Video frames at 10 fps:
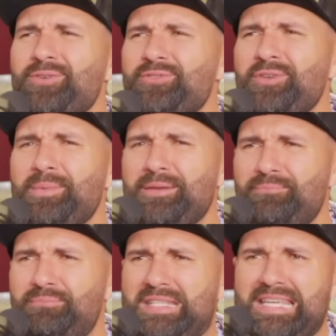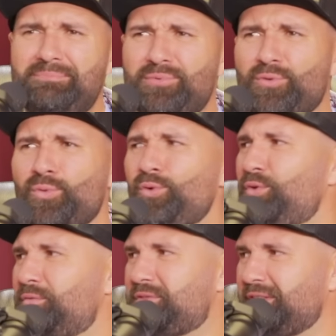there so many deep
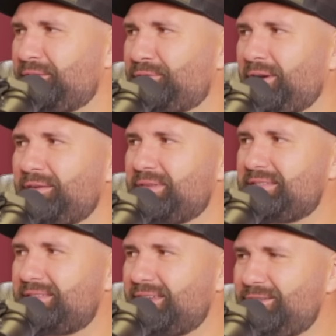grooves in the front of this thing?